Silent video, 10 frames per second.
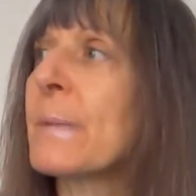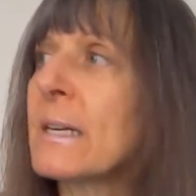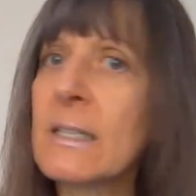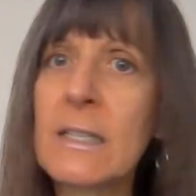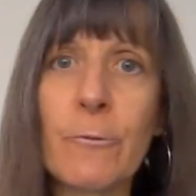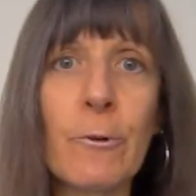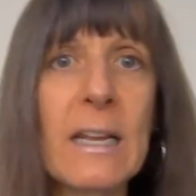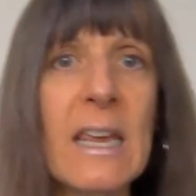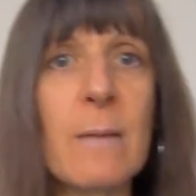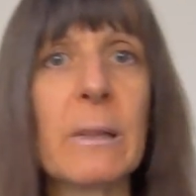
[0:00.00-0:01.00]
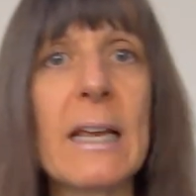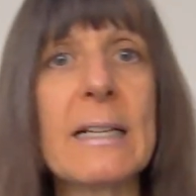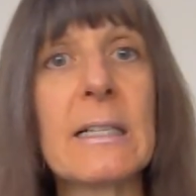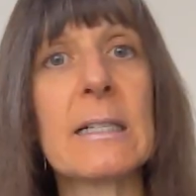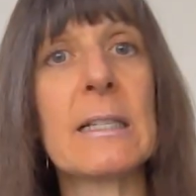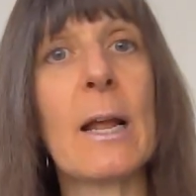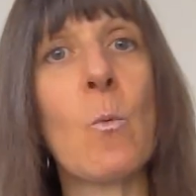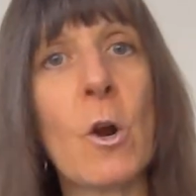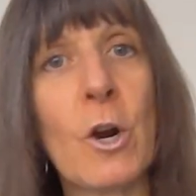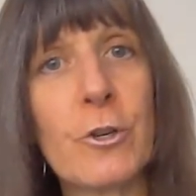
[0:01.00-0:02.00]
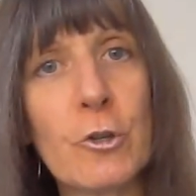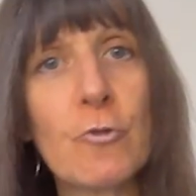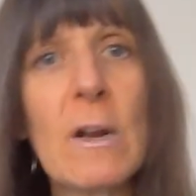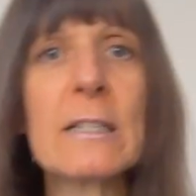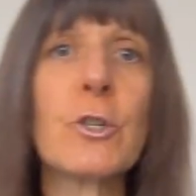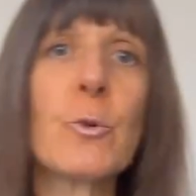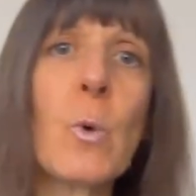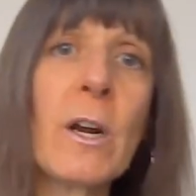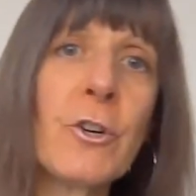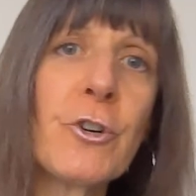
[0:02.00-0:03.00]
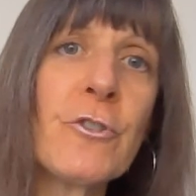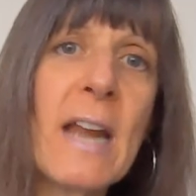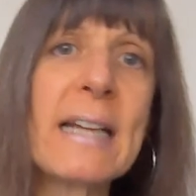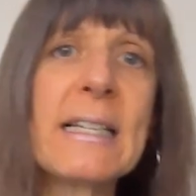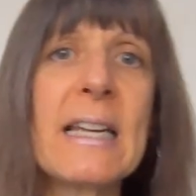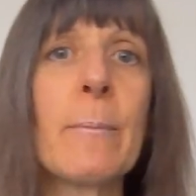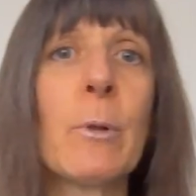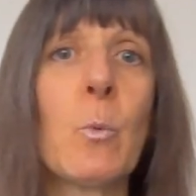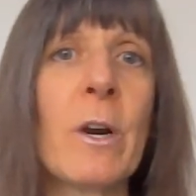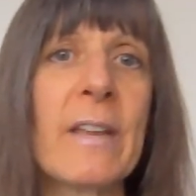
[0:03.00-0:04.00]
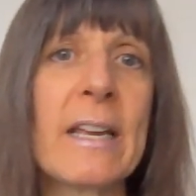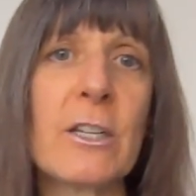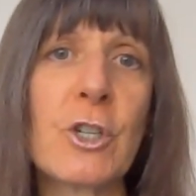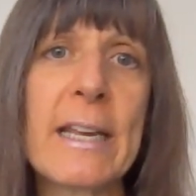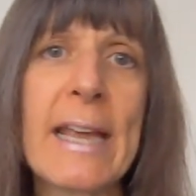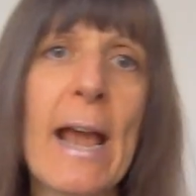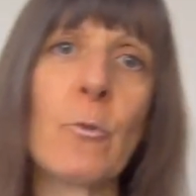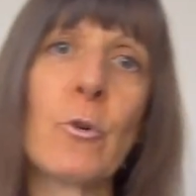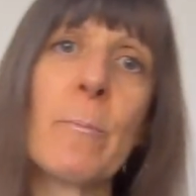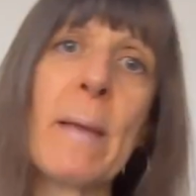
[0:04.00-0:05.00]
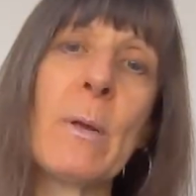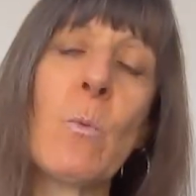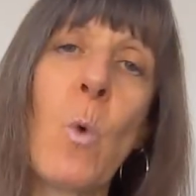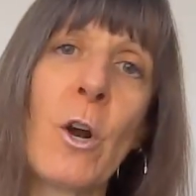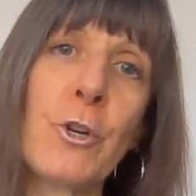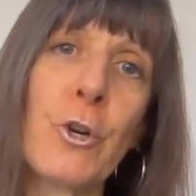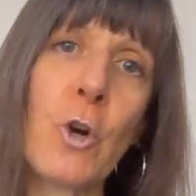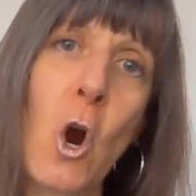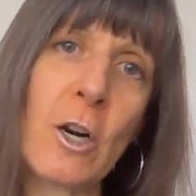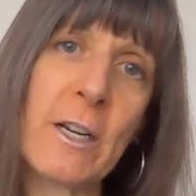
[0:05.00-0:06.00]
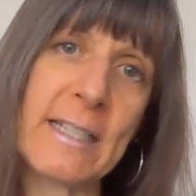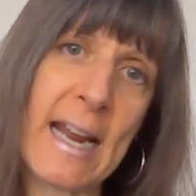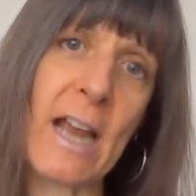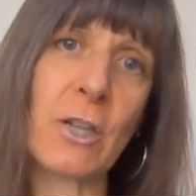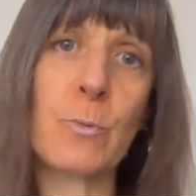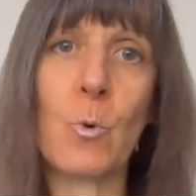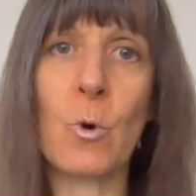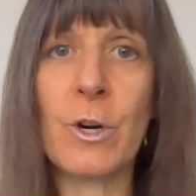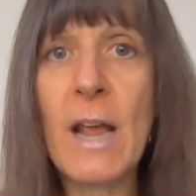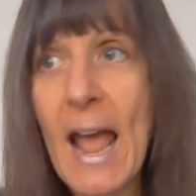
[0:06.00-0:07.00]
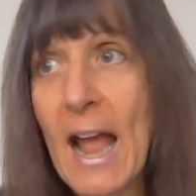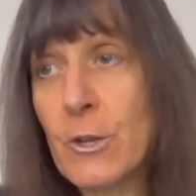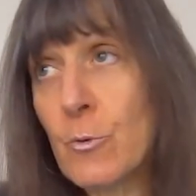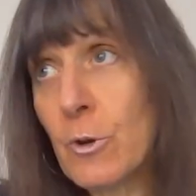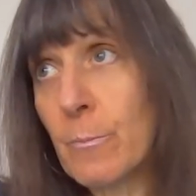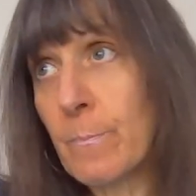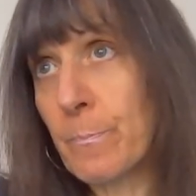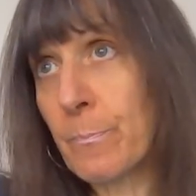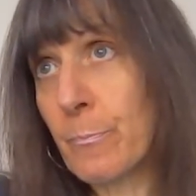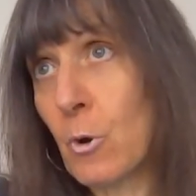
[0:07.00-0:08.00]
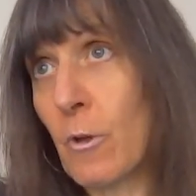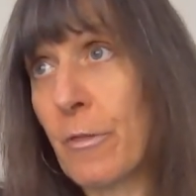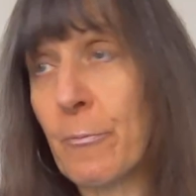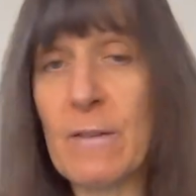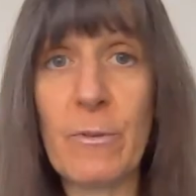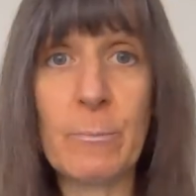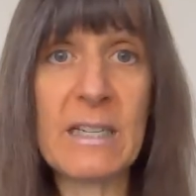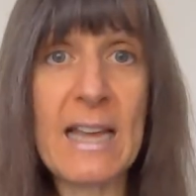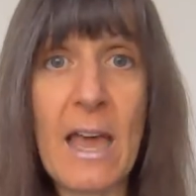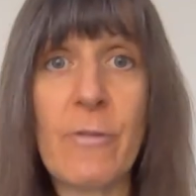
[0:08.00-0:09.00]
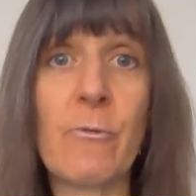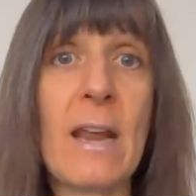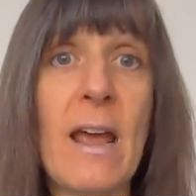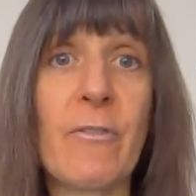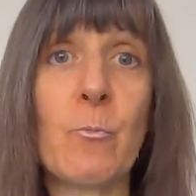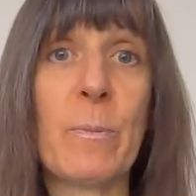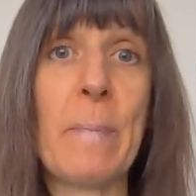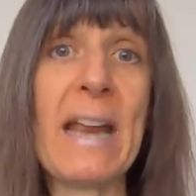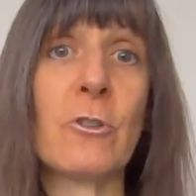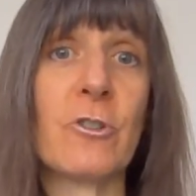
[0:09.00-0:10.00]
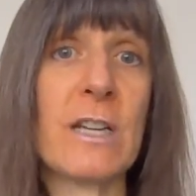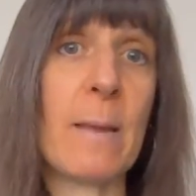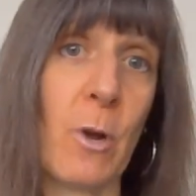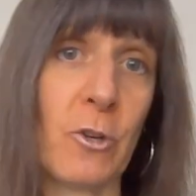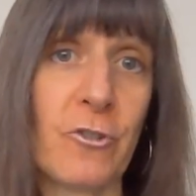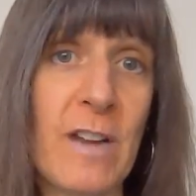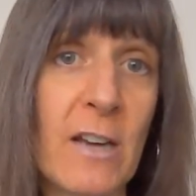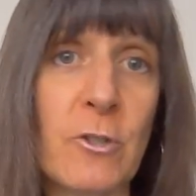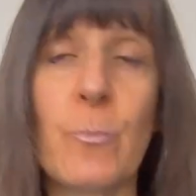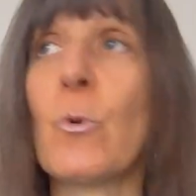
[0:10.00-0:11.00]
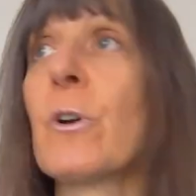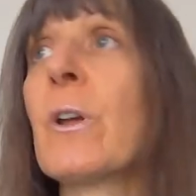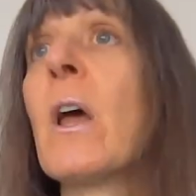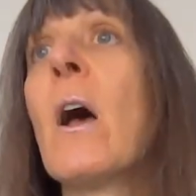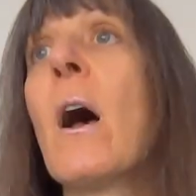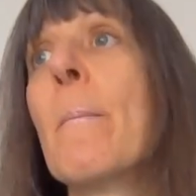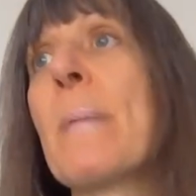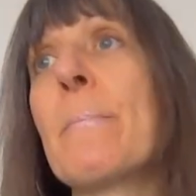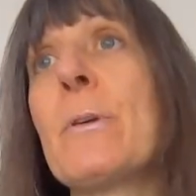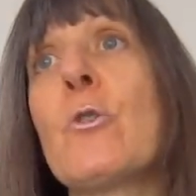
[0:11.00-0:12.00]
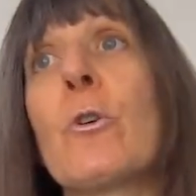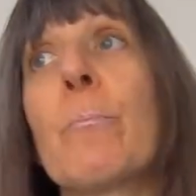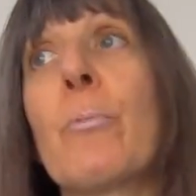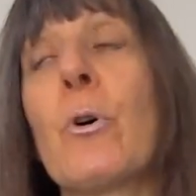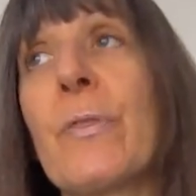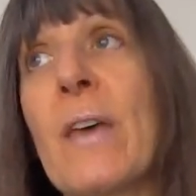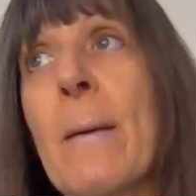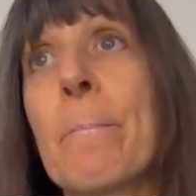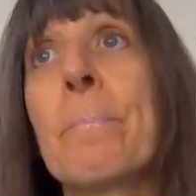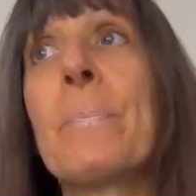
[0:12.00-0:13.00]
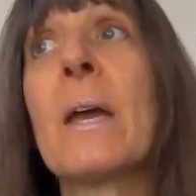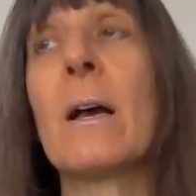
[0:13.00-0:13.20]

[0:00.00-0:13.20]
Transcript: in different key places, like one on your dresser, one on your night table, one on the kitchen counter, maybe one on your car dashboard. And you could put all three of them together and have them with painter tape on your dashboard. Maybe you could put them